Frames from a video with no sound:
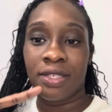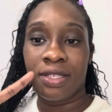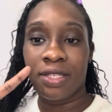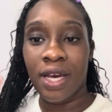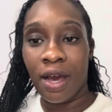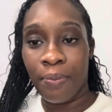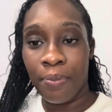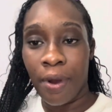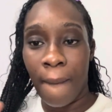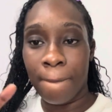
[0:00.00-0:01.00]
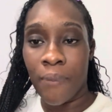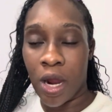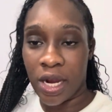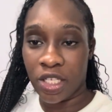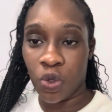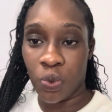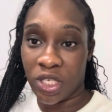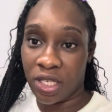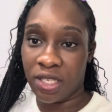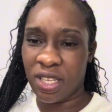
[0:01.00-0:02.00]
Top Mart, which
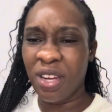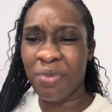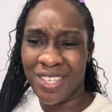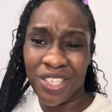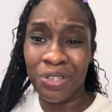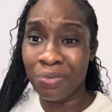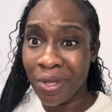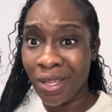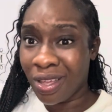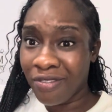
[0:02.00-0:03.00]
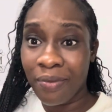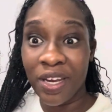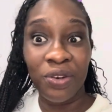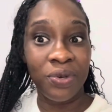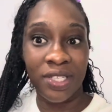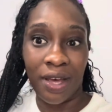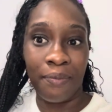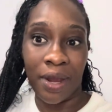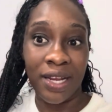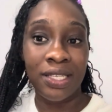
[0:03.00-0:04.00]
is in Montego Bay. Everybody know Top
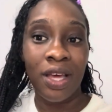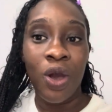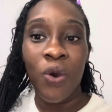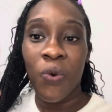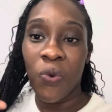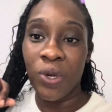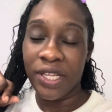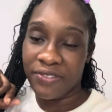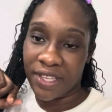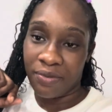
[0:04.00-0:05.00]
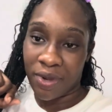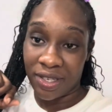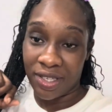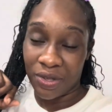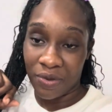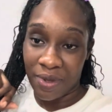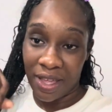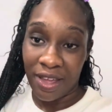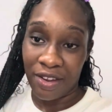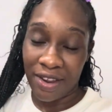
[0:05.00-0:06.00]
Mart who lives in Montego
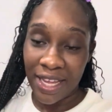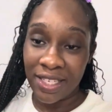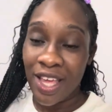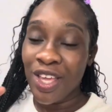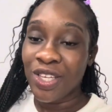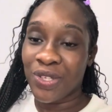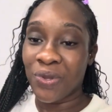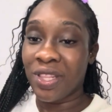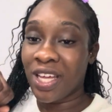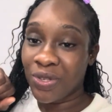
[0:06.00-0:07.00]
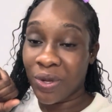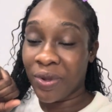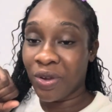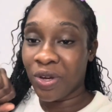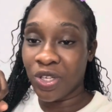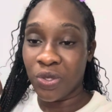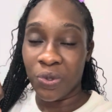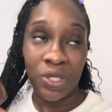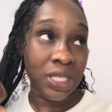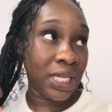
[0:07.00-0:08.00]
Bay, right? So that's what we're gonna do
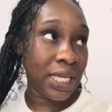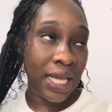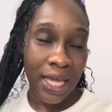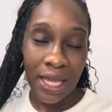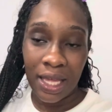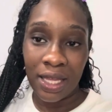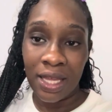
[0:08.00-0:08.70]
today.